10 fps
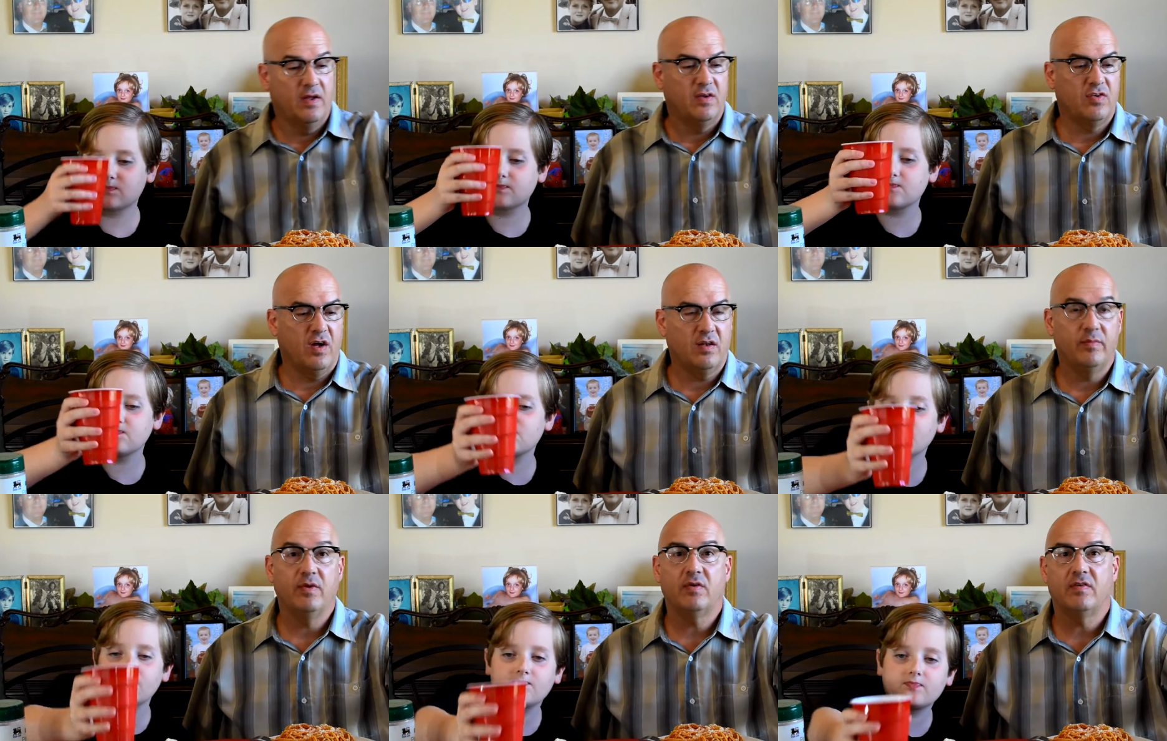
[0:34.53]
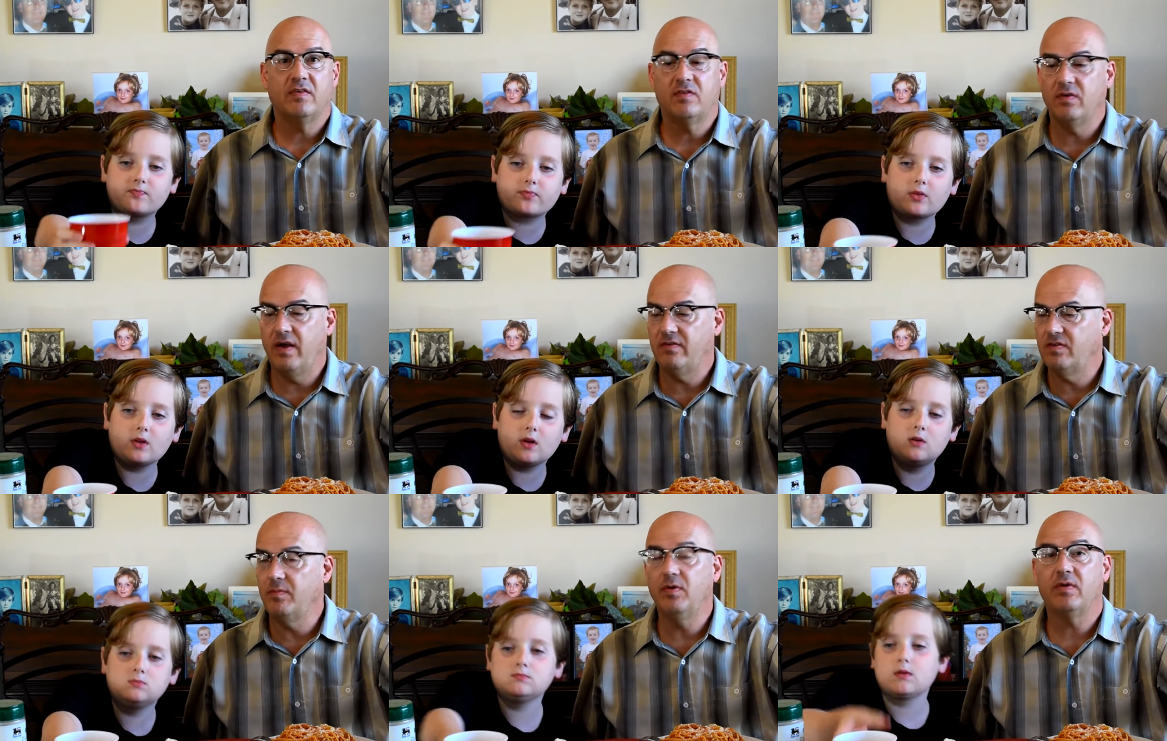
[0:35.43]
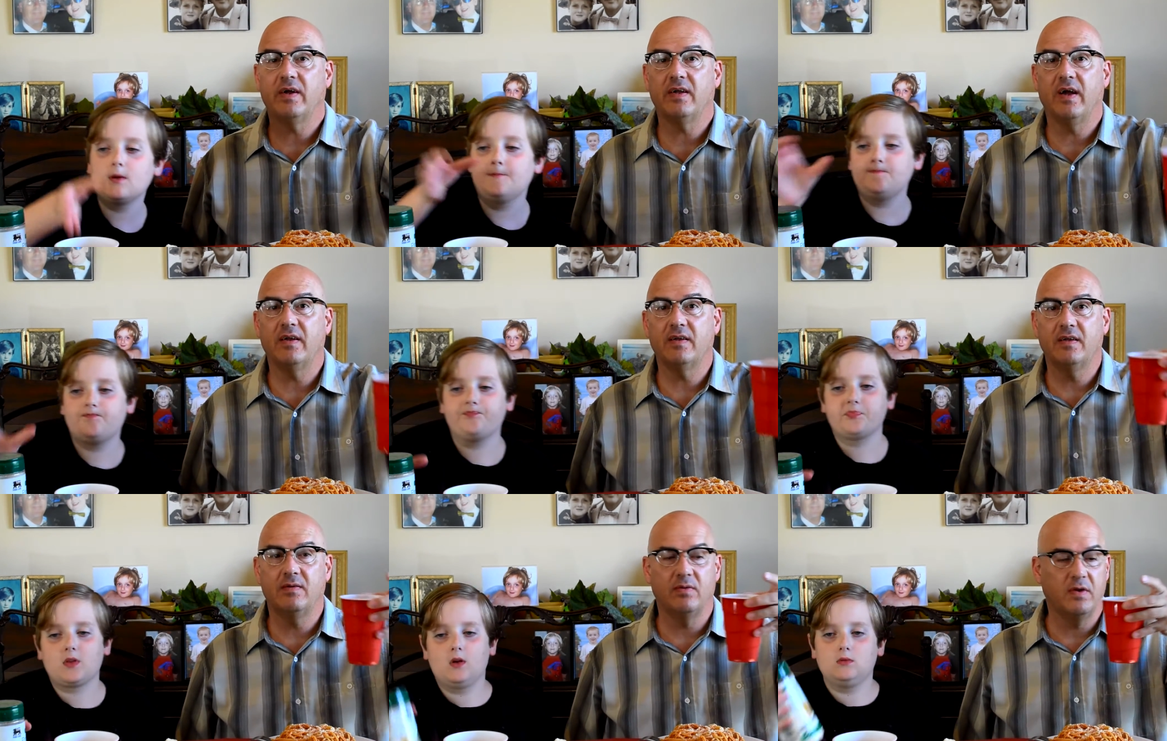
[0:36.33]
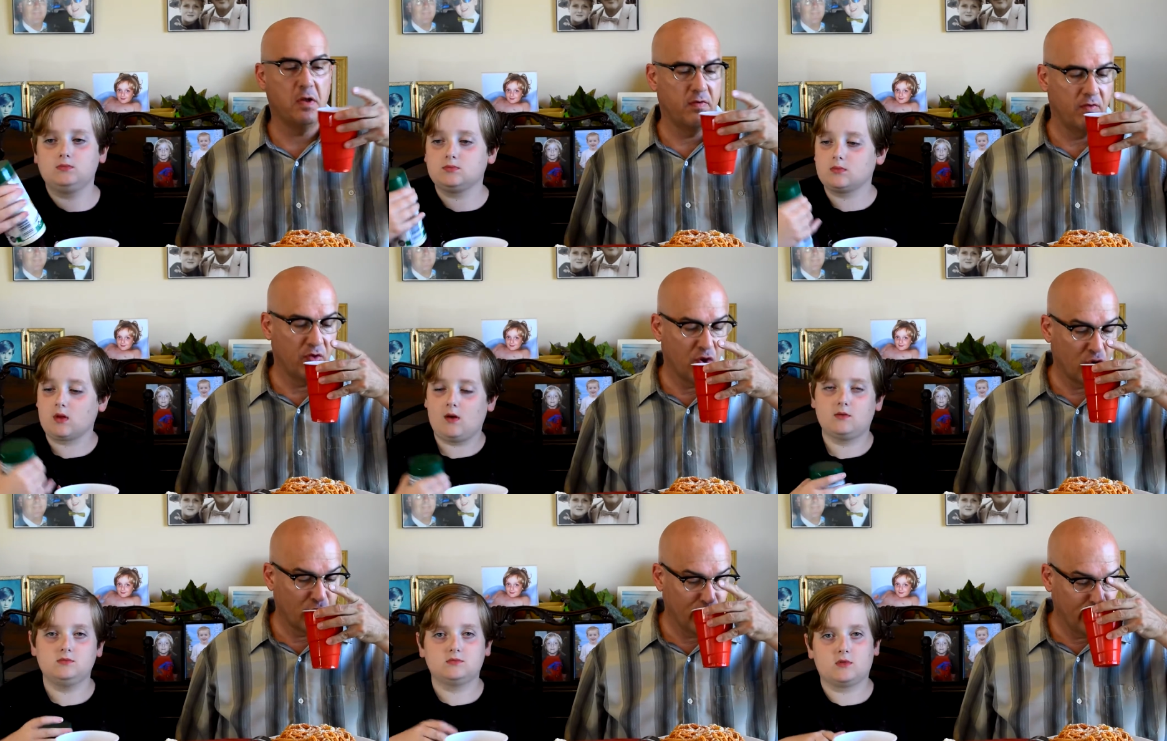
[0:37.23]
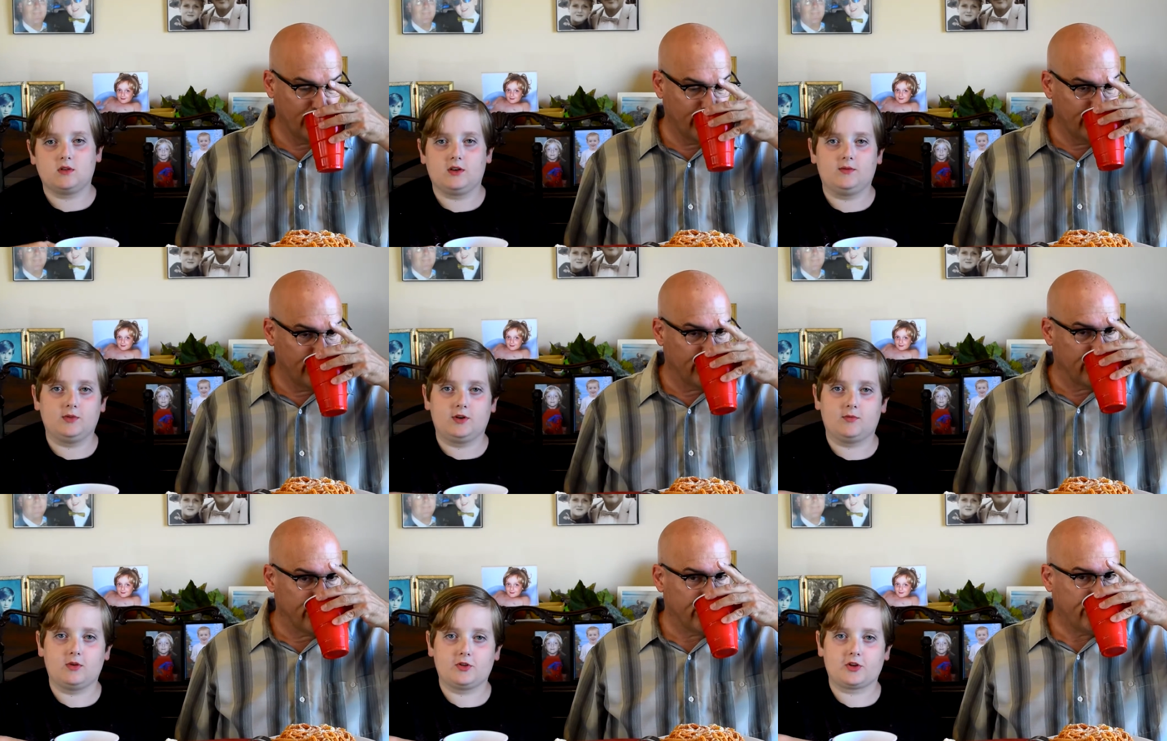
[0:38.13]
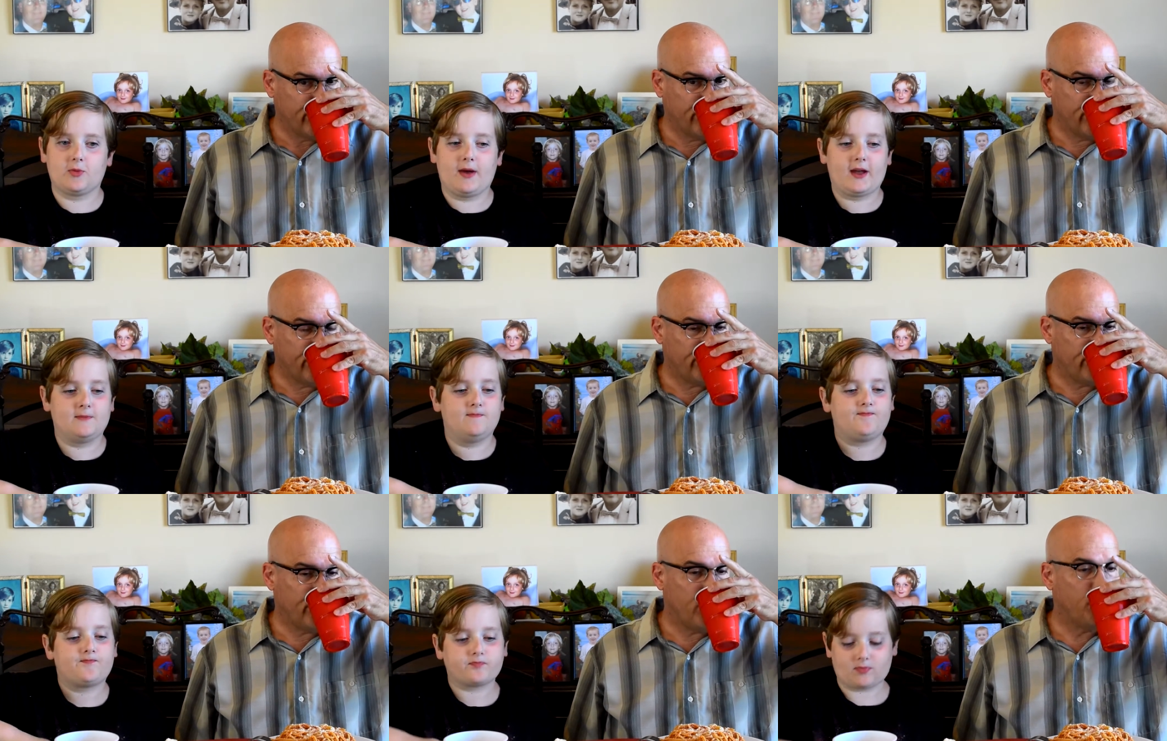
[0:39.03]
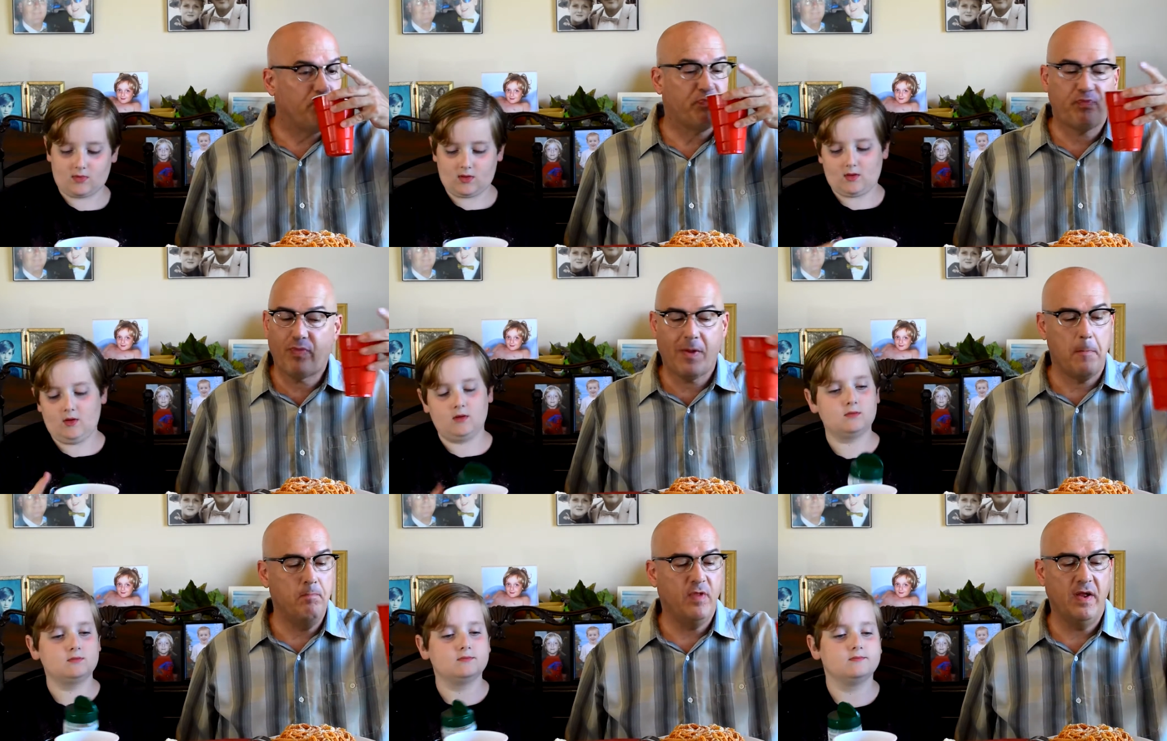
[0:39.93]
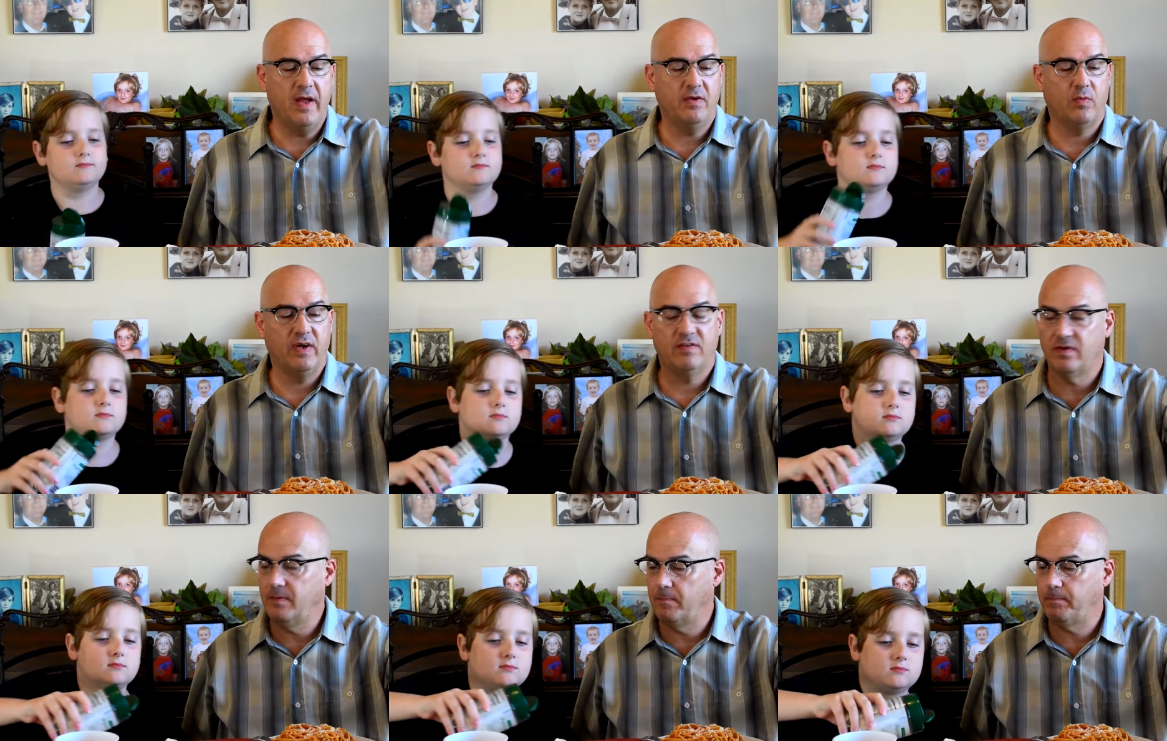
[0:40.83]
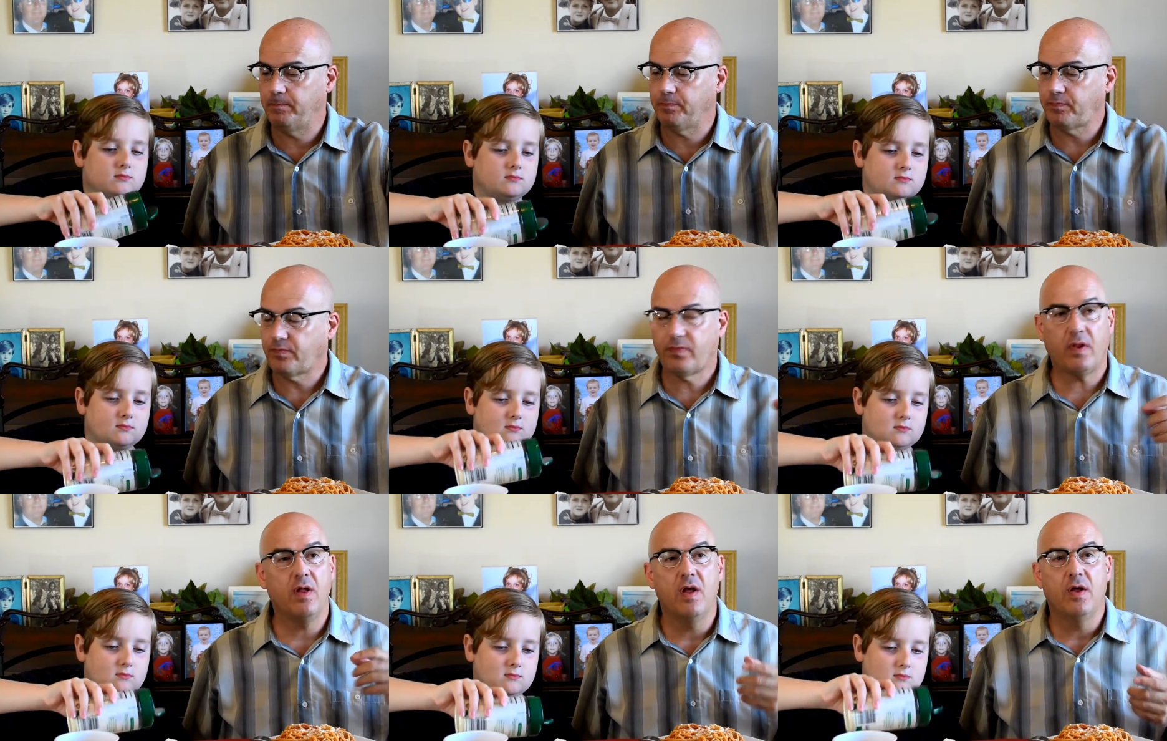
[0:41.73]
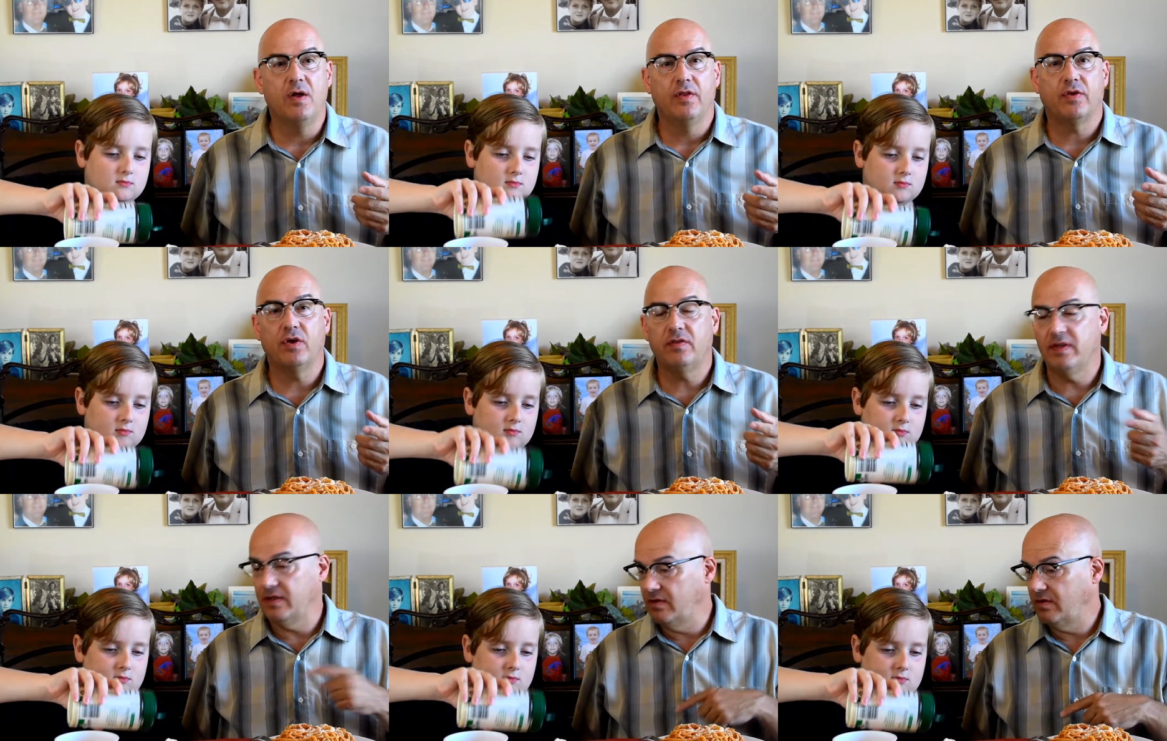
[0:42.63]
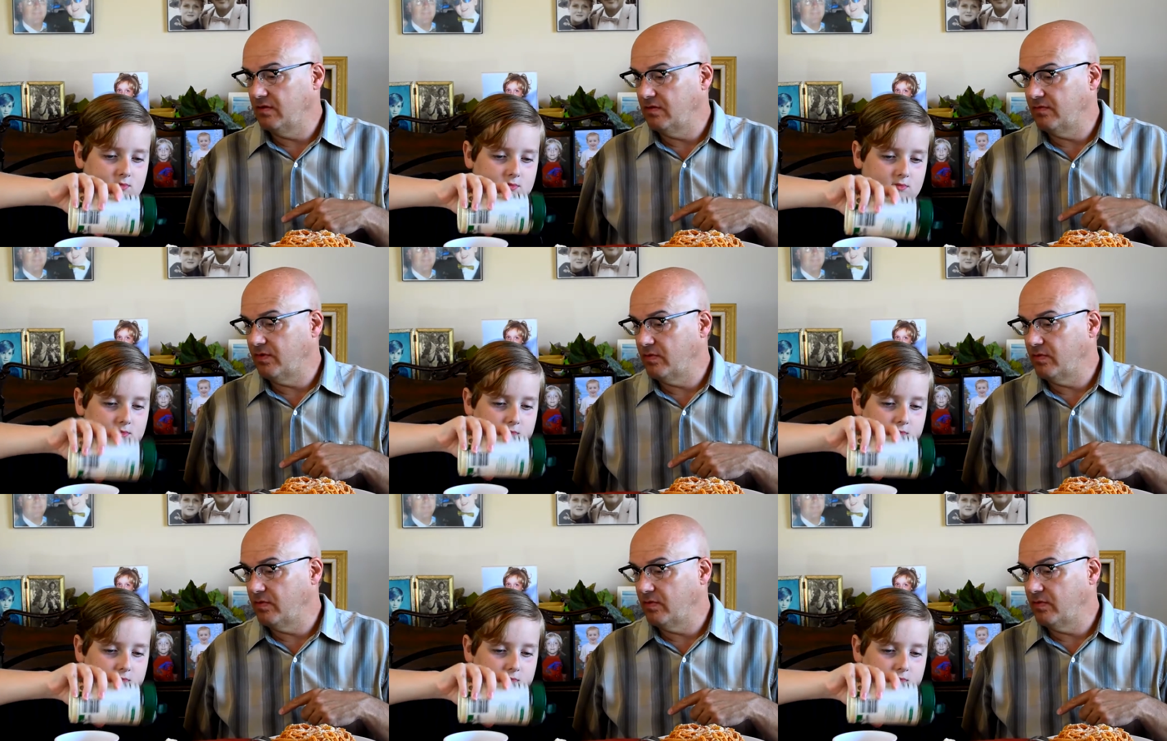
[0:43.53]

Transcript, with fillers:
Speaker 1: Chocolate milk, cause I still have some milk. I gotta get rid of.
Speaker 2: Yeah, we don't want it to go bad.
Speaker 1: I hate to waste it. The good thing is, for the